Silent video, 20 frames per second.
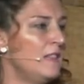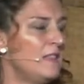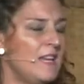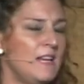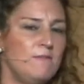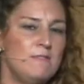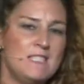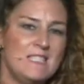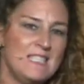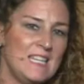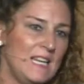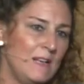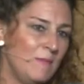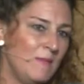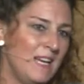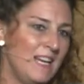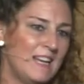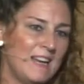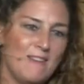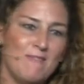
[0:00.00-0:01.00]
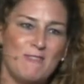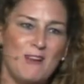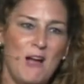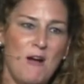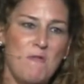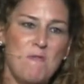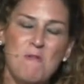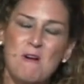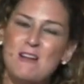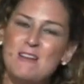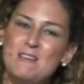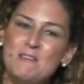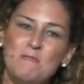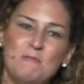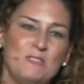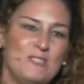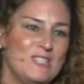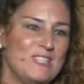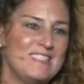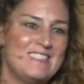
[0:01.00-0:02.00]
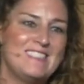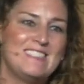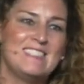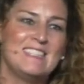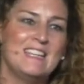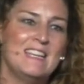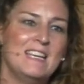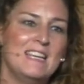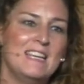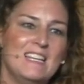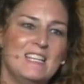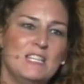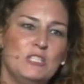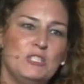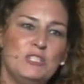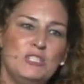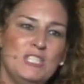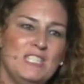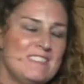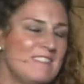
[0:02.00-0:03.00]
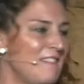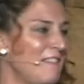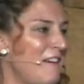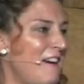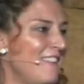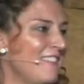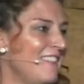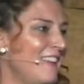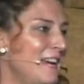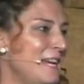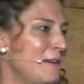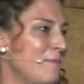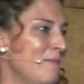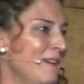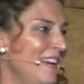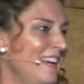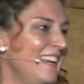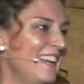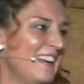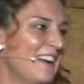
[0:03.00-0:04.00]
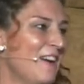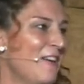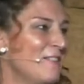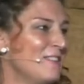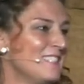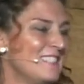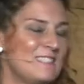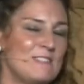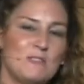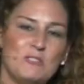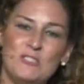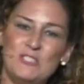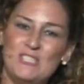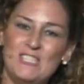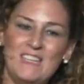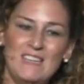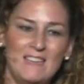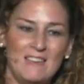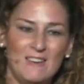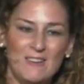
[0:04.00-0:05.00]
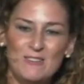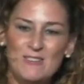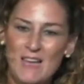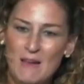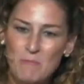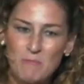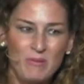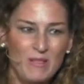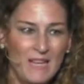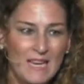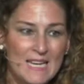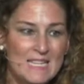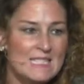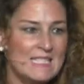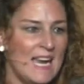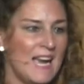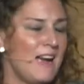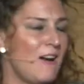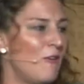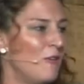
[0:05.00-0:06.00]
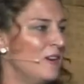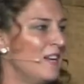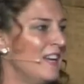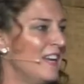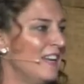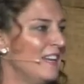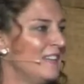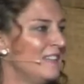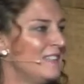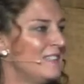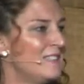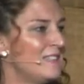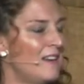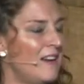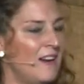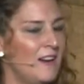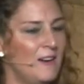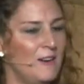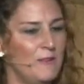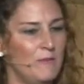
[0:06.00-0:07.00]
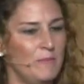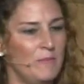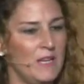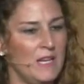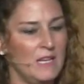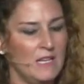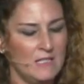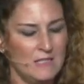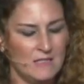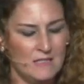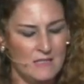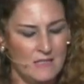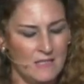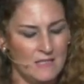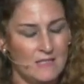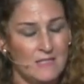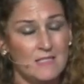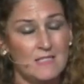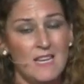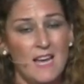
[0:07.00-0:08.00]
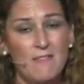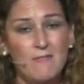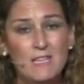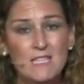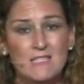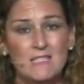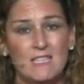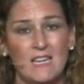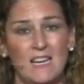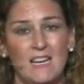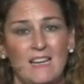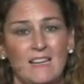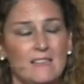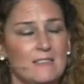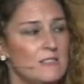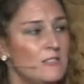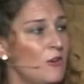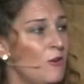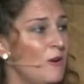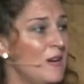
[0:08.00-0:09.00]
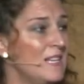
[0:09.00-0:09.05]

Yeah. They've seen me, and I've got one who just she's a lot like me, you know, right. and so she, you know, that plays out, right. and yeah, totally. um, and it's it's devastating. So yeah.